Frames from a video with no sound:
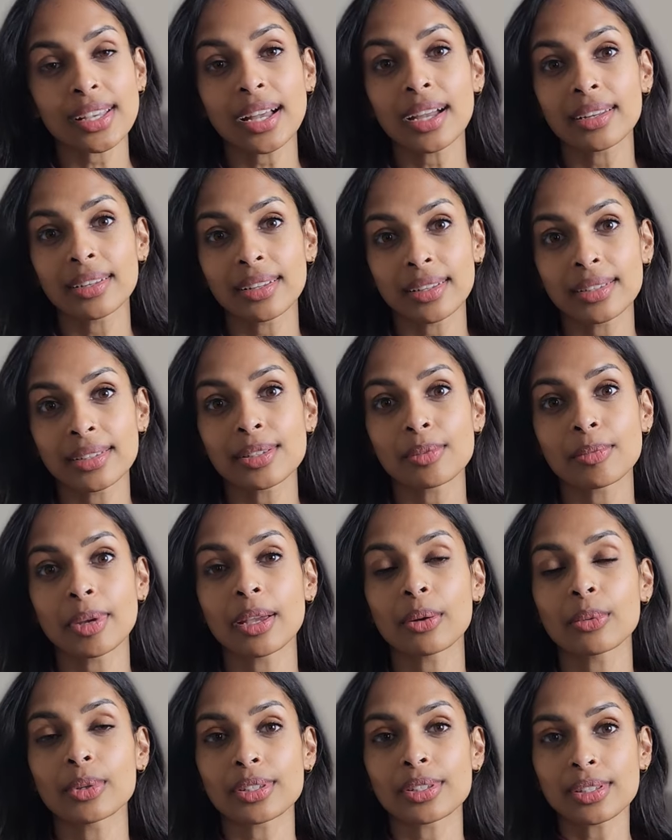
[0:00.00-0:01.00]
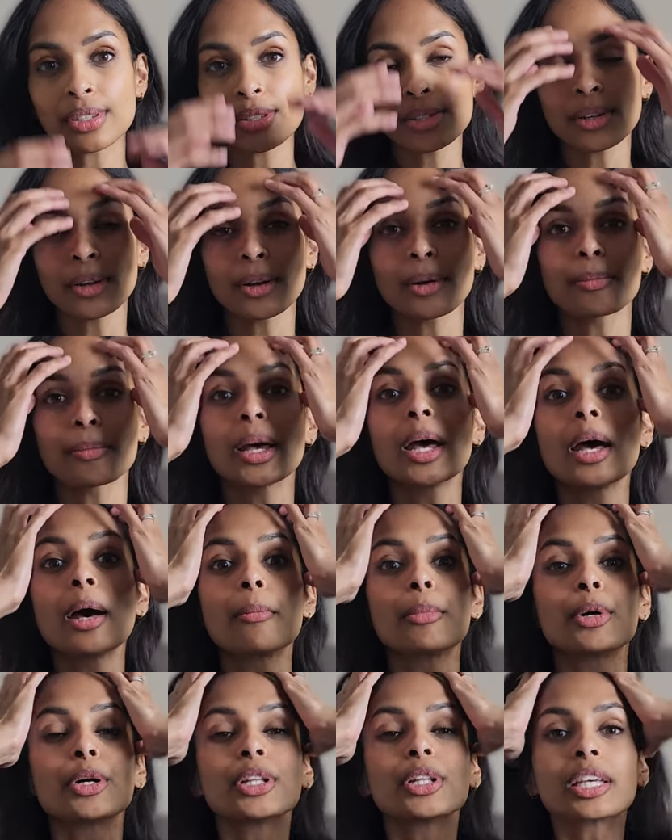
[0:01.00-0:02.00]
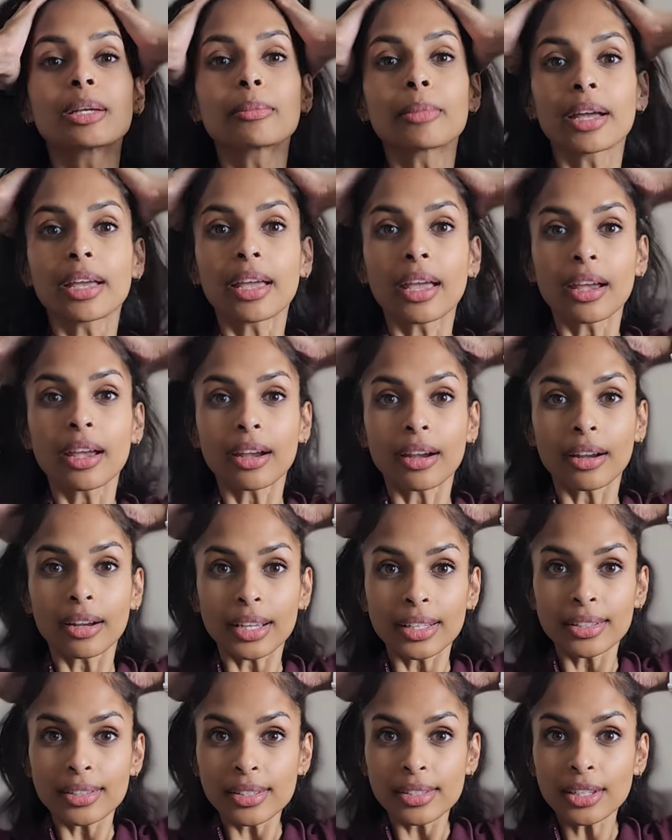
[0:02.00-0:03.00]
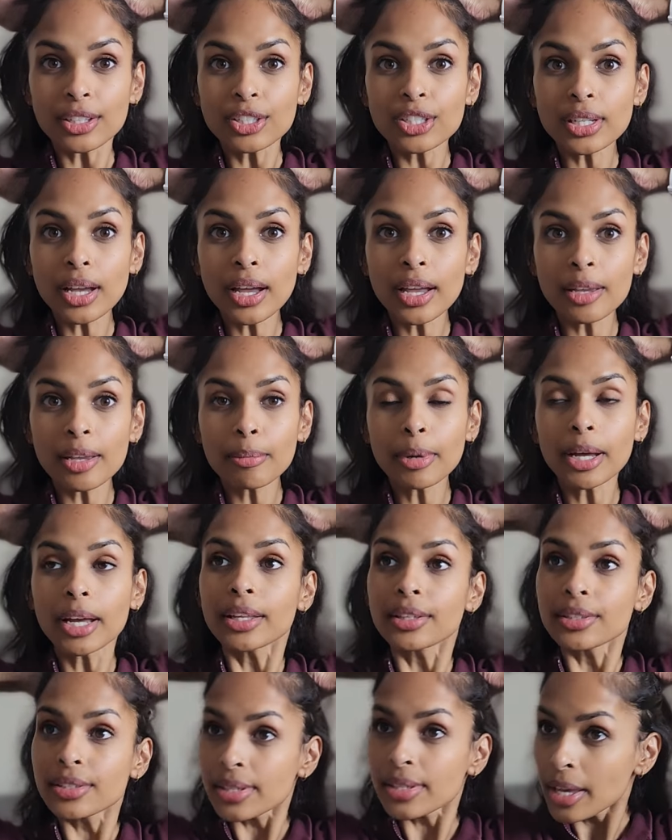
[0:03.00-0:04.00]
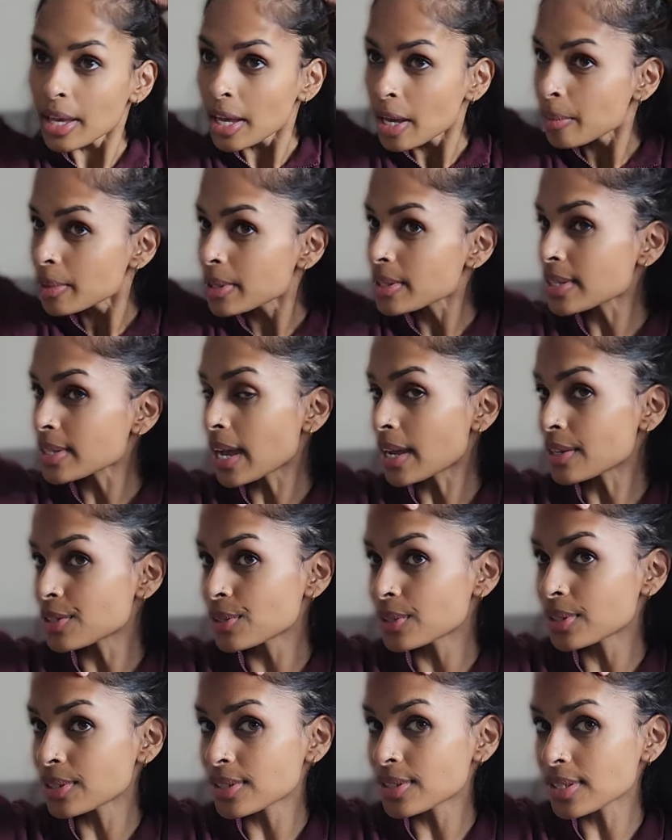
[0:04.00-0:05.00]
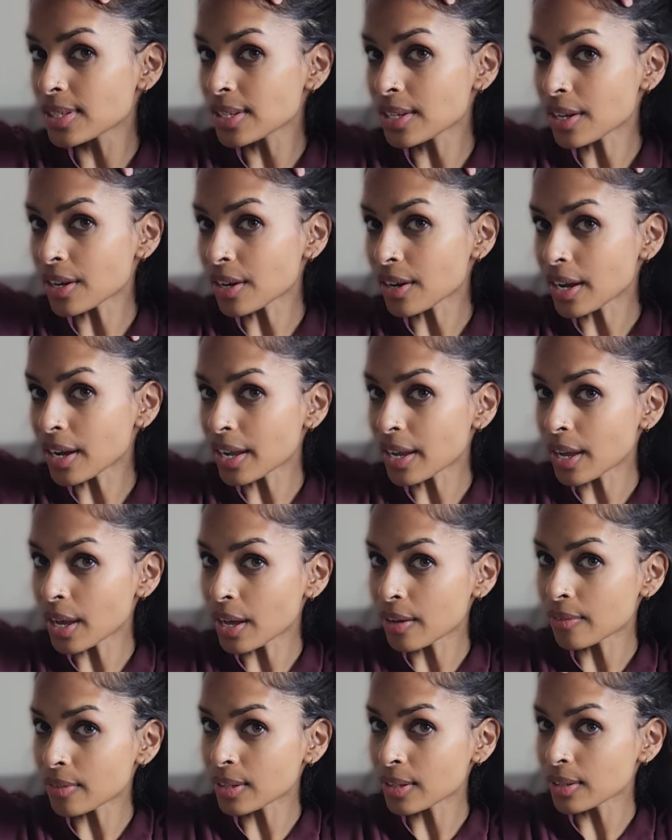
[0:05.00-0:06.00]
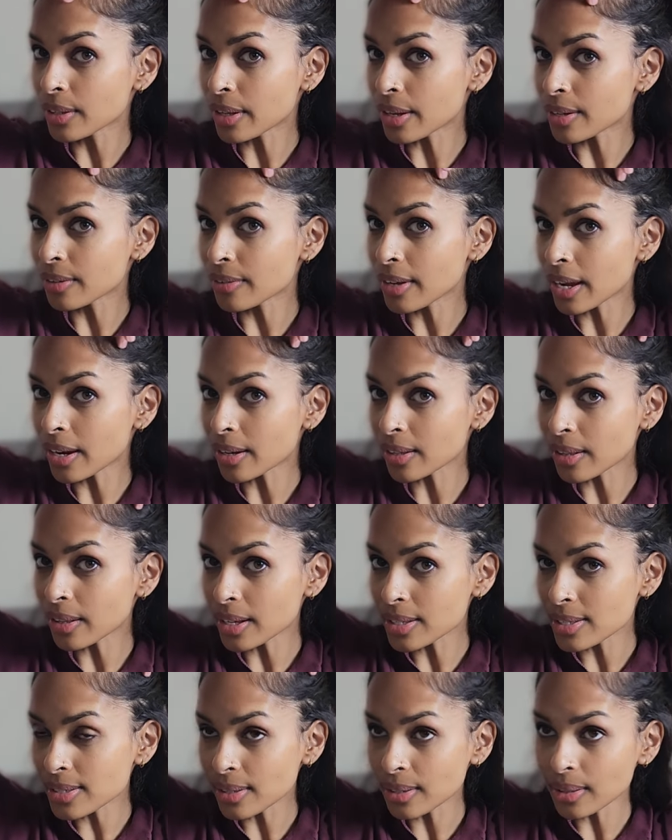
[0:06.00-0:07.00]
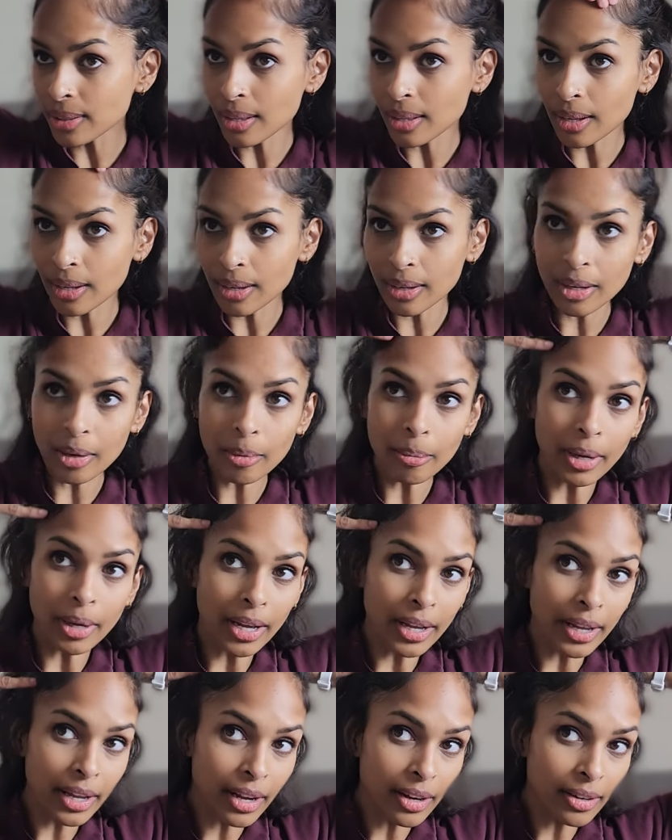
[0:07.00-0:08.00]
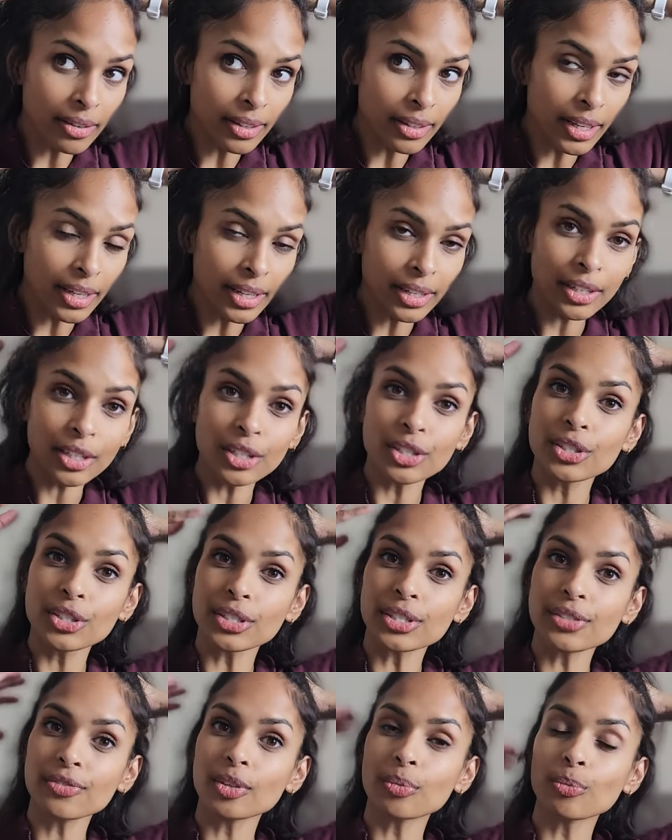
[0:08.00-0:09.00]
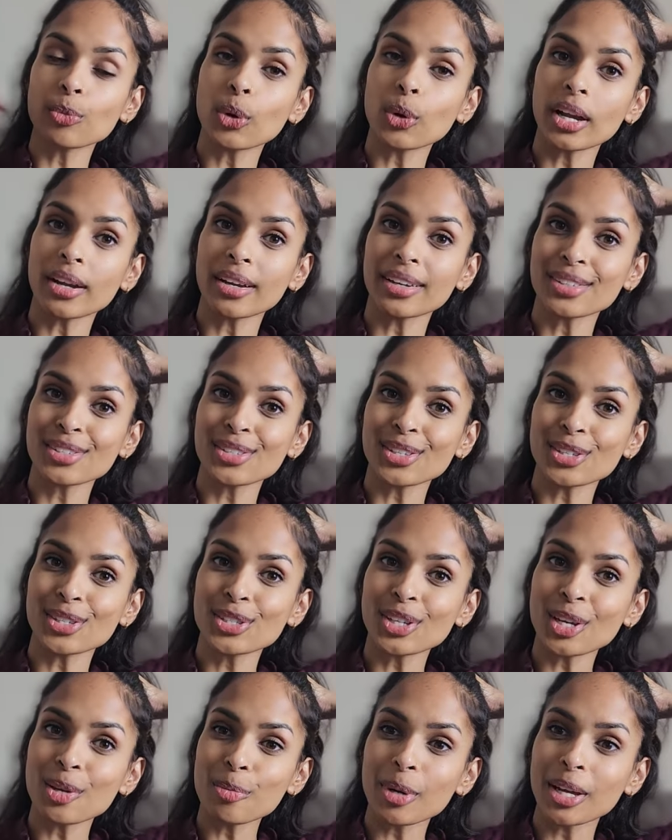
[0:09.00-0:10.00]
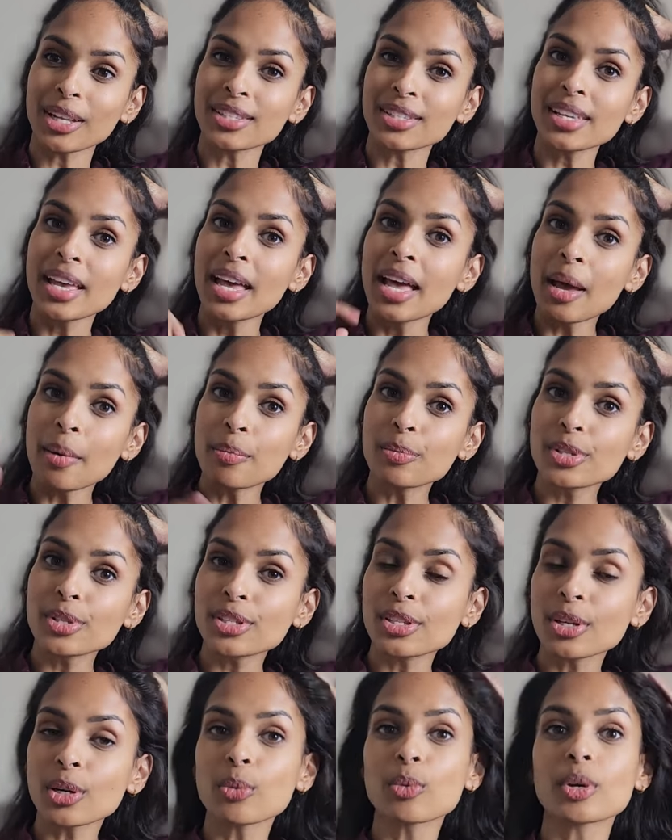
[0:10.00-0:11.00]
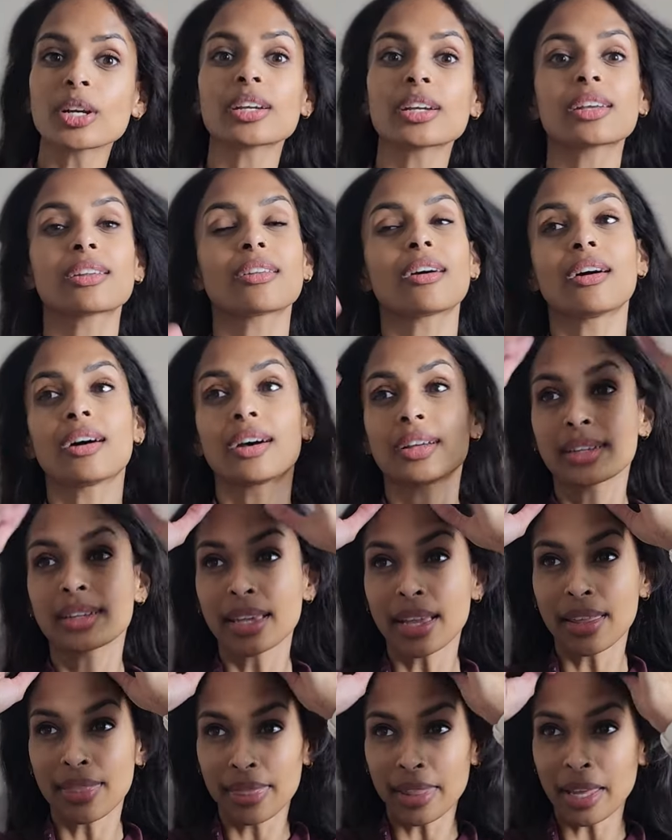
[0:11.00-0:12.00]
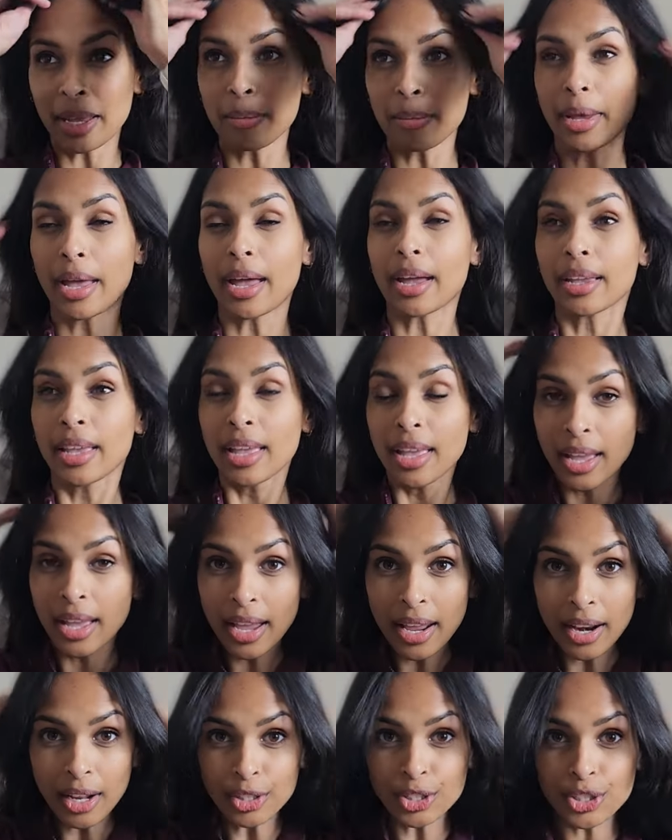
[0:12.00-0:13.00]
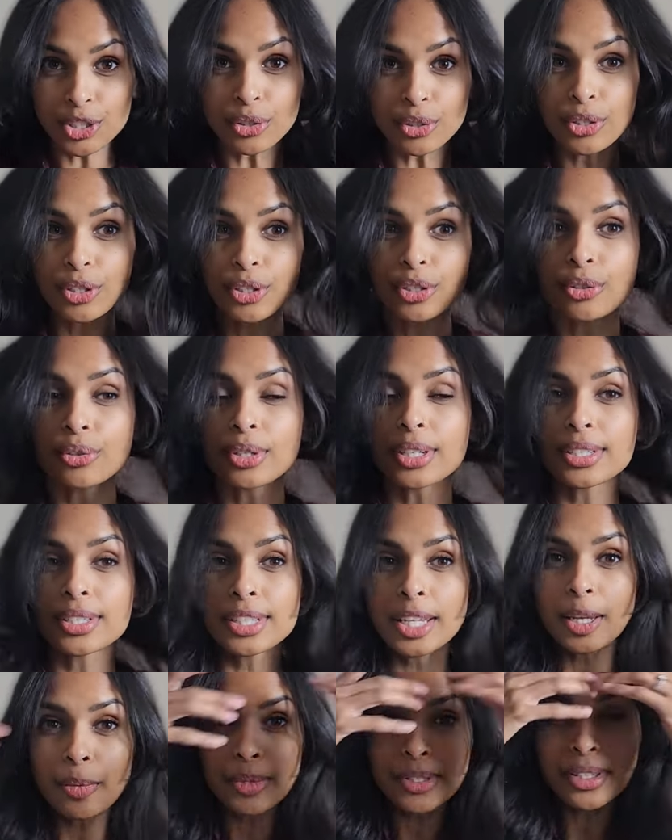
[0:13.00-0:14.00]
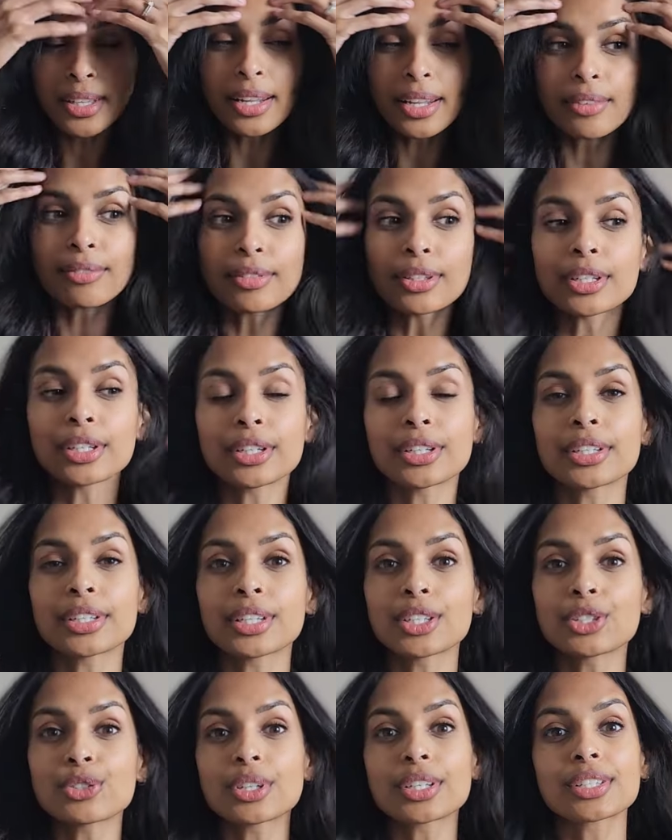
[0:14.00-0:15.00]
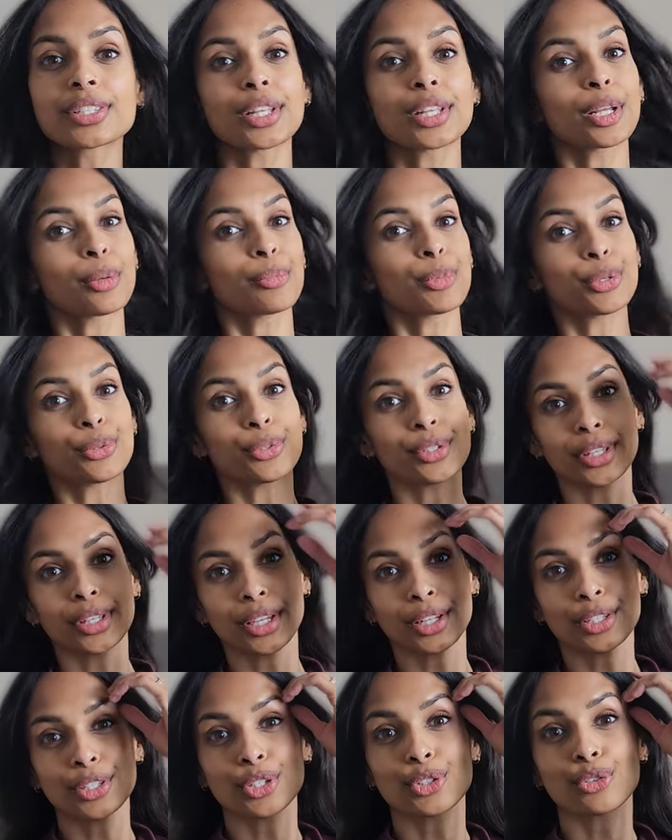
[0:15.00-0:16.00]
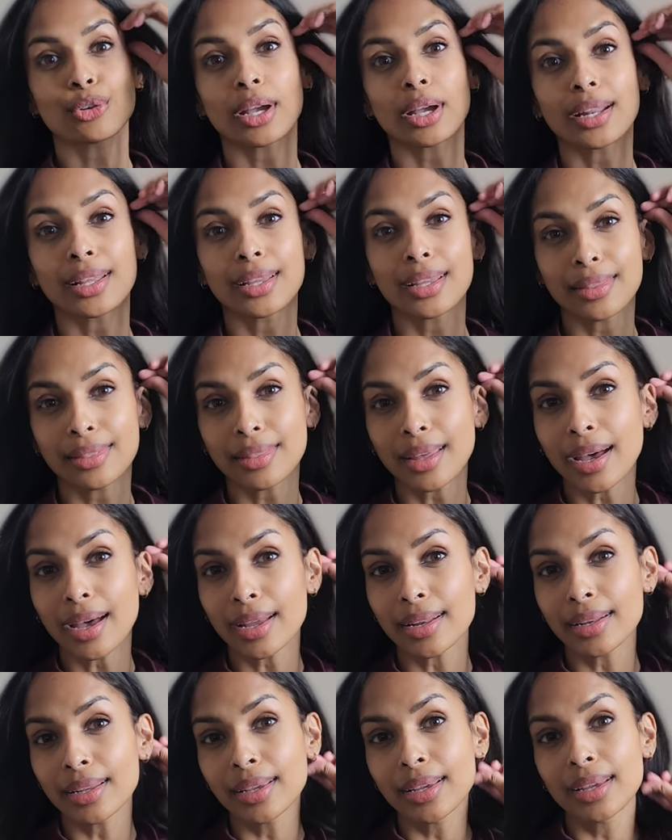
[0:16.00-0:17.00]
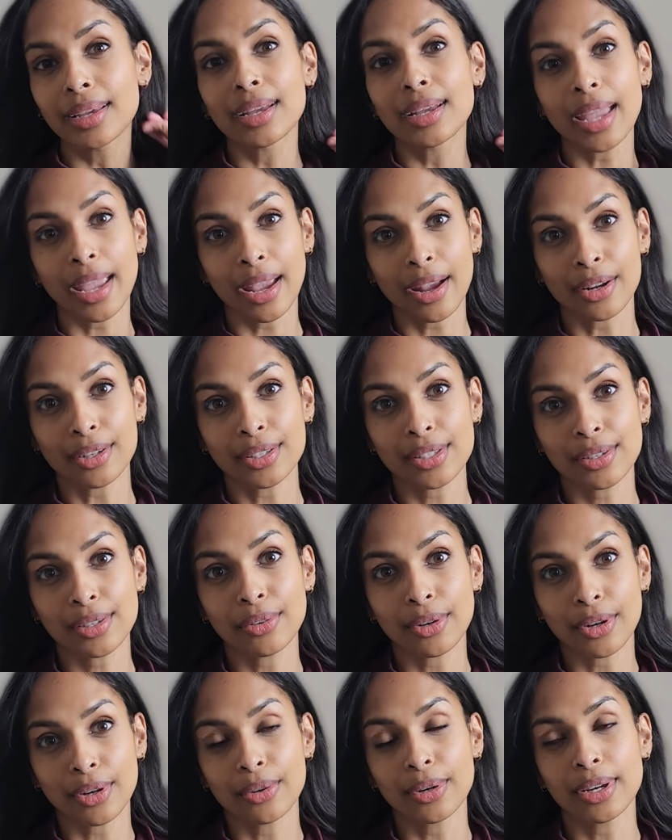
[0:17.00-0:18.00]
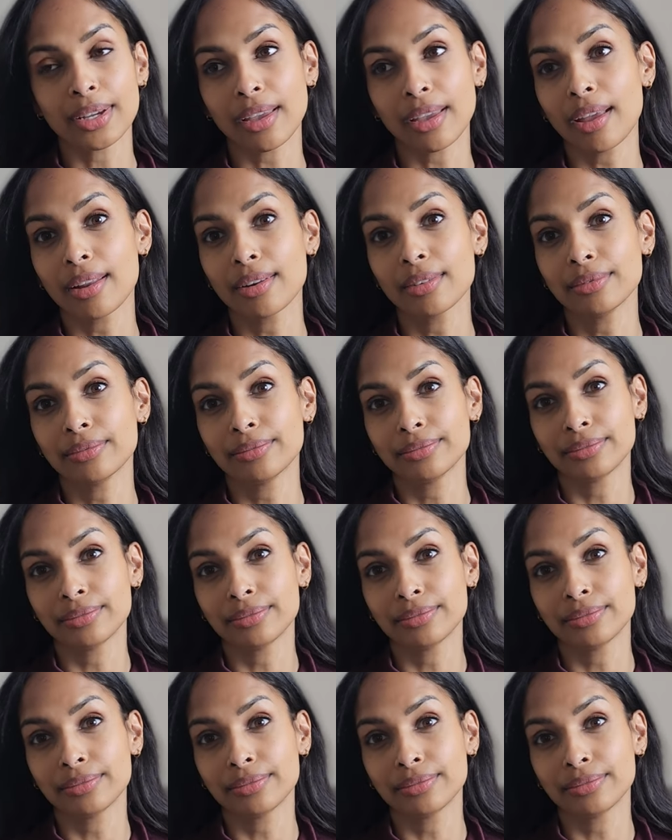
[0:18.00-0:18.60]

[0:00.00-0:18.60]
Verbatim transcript: I needed to make was to stop pulling my hair in such tight buns, because as you can see here, I have a lot of hair loss along my hairline just from wearing such tight buns. I'm still working on getting that back, and I'll show you tips that I've learned and tricks that I'm using to try to get that hair to grow again.